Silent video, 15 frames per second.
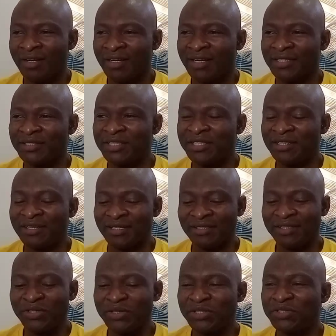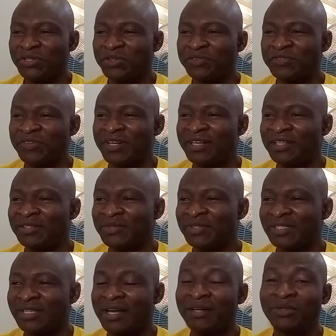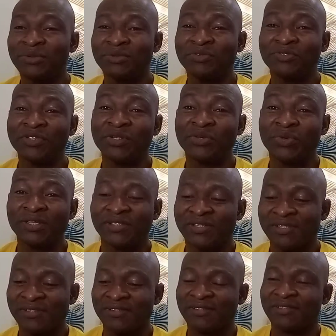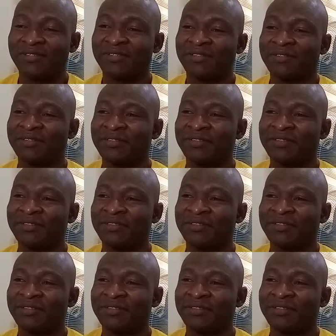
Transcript: Categories of sound frequencies.